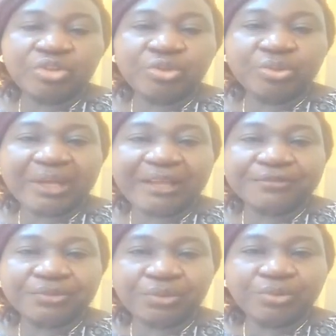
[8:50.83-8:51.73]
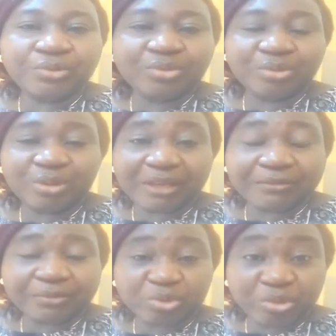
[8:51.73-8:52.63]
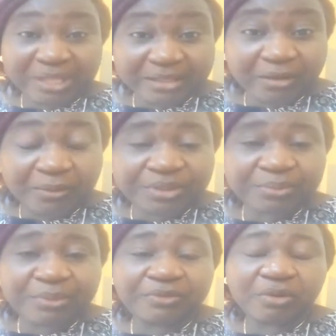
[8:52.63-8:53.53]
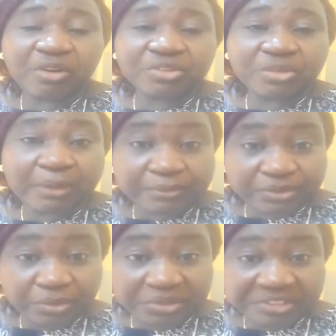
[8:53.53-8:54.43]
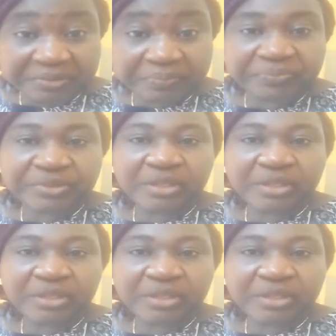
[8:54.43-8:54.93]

You have stood. you have, you get a commitment from customer Bisoye.